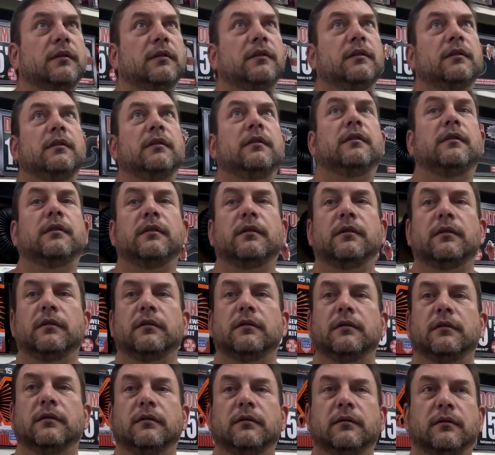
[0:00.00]
But you need
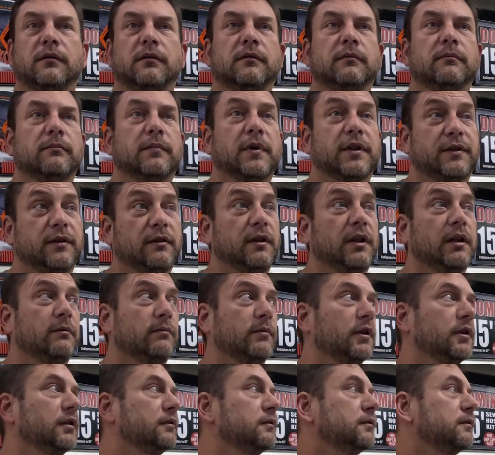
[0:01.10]
one. But you need
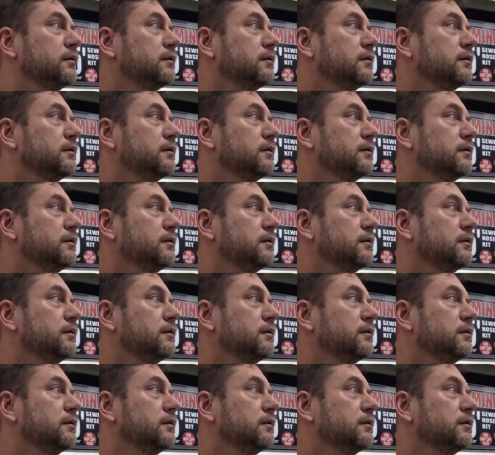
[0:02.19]
one.